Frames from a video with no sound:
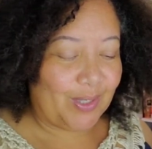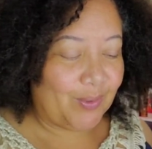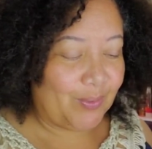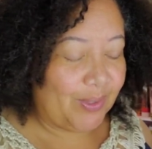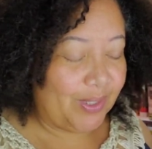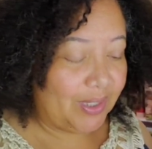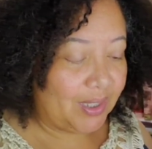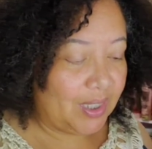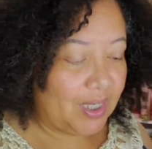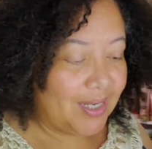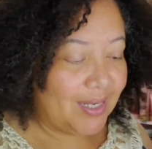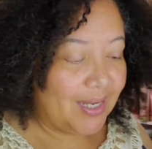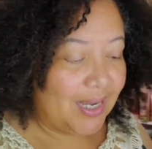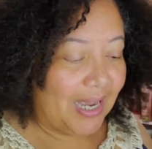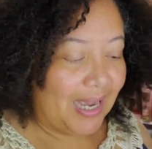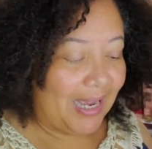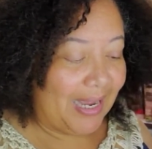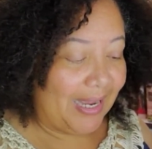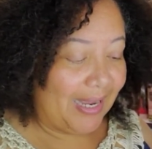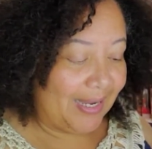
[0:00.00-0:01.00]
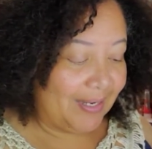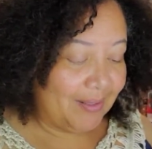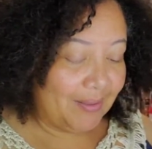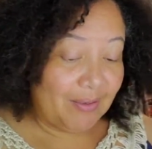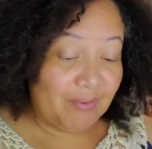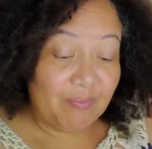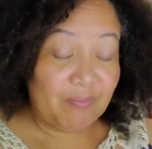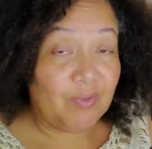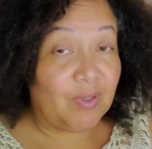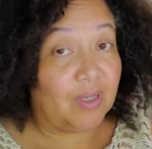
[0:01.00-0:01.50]
right quick.
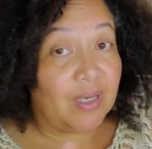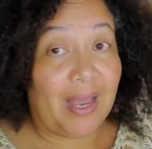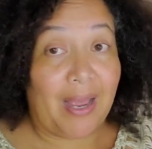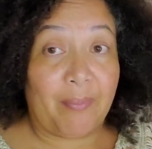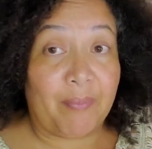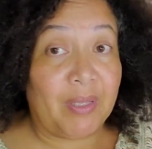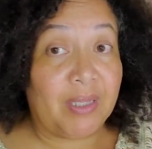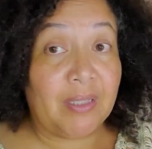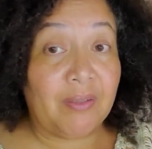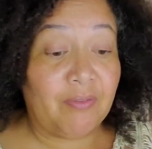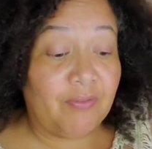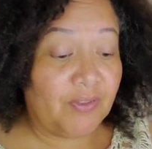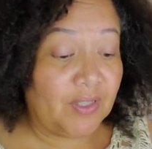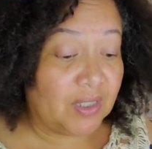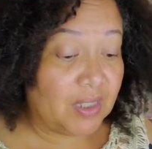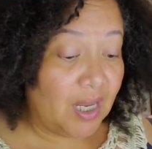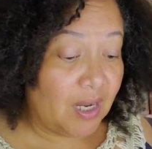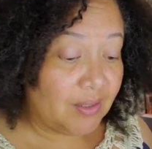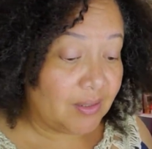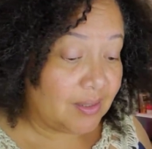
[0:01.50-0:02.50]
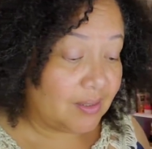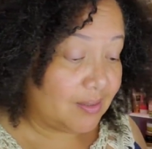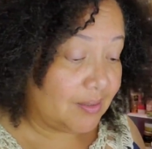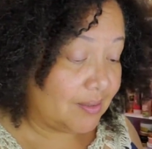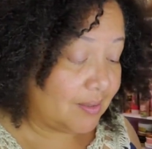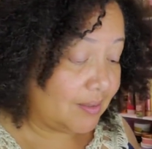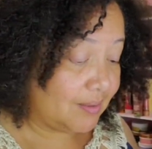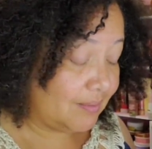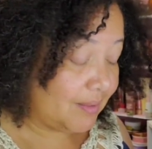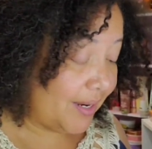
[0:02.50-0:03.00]
I've been living for
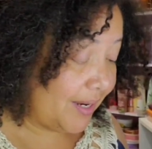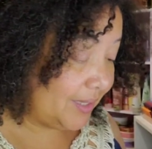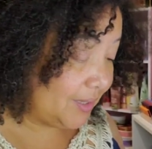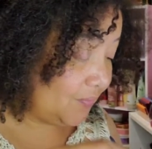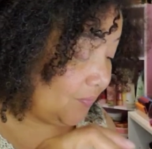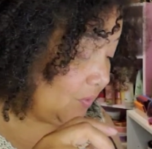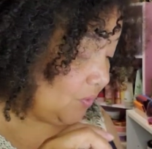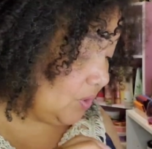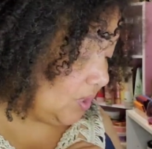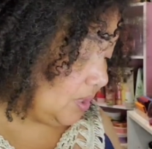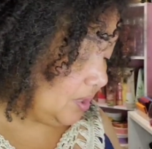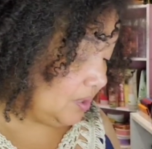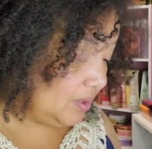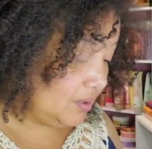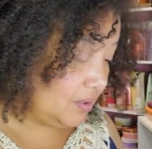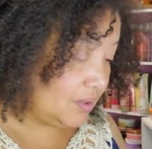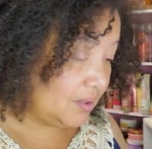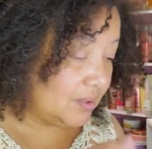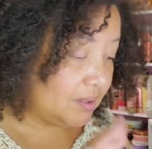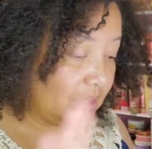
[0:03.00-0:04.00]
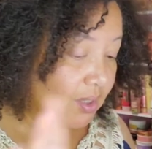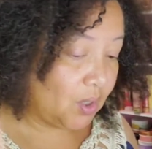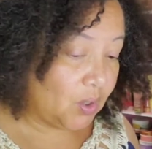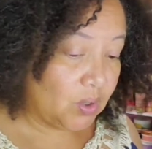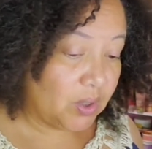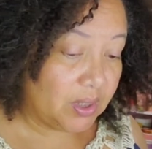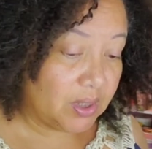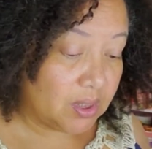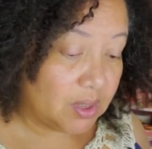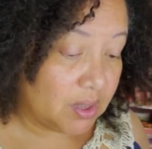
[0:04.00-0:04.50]
glosses in the last few years.
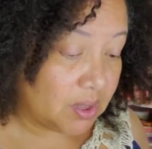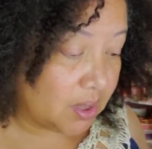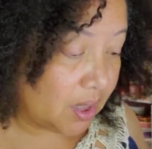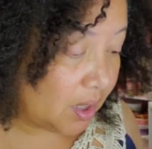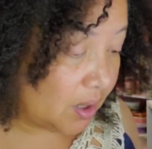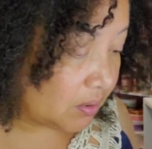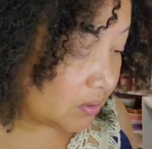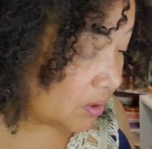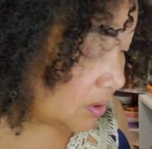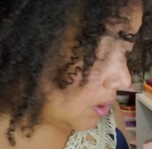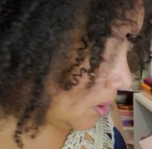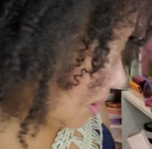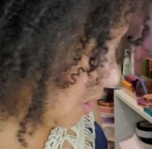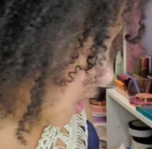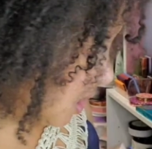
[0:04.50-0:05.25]
So let's just talk the